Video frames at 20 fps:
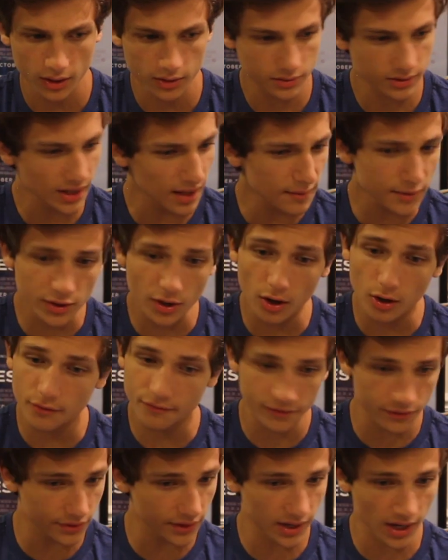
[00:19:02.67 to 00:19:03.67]
let me know
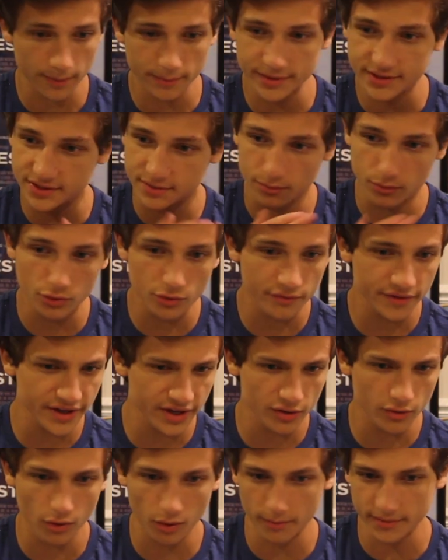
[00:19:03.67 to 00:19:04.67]
if you think I missed a
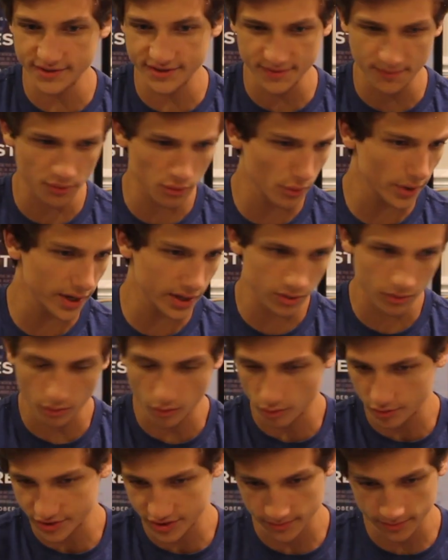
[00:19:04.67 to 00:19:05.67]
movie or missed a point
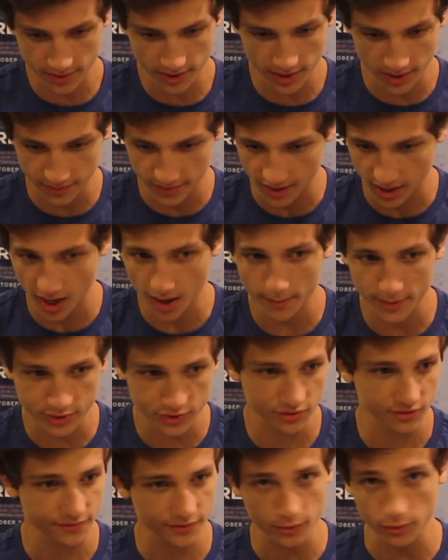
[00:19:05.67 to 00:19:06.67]
or something in the
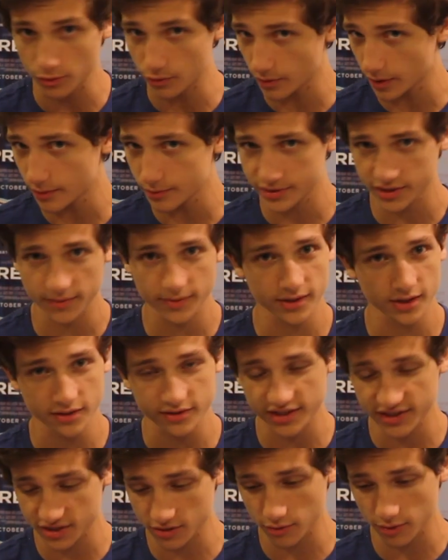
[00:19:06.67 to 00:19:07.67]
comments, or if you agree with something, you
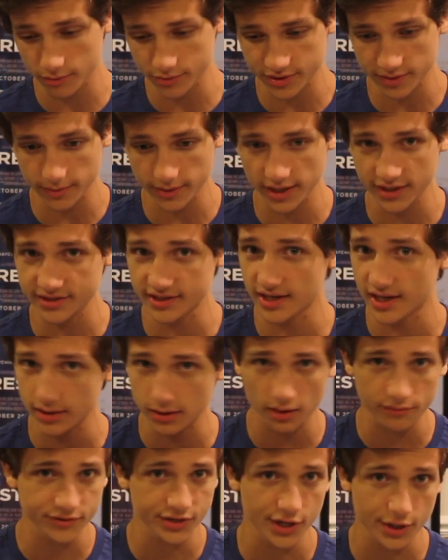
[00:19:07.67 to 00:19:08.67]
disagree with something I said. I'd
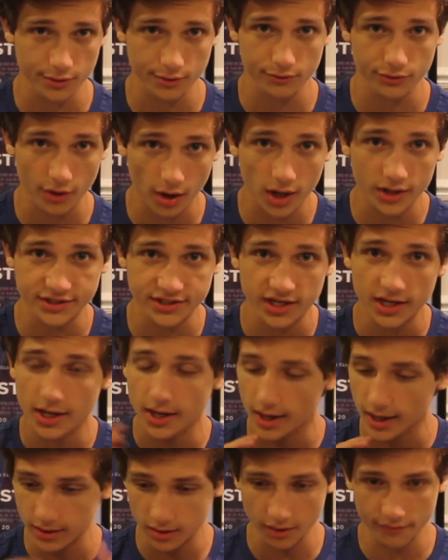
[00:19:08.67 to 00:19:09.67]
love to hear your thoughts.
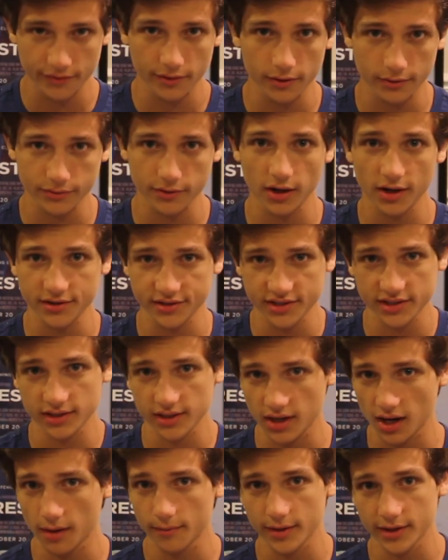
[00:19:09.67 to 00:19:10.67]
I love hearing thoughts in
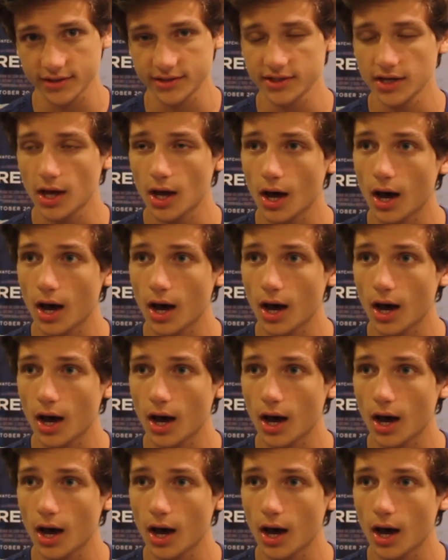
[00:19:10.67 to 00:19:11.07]
the comments.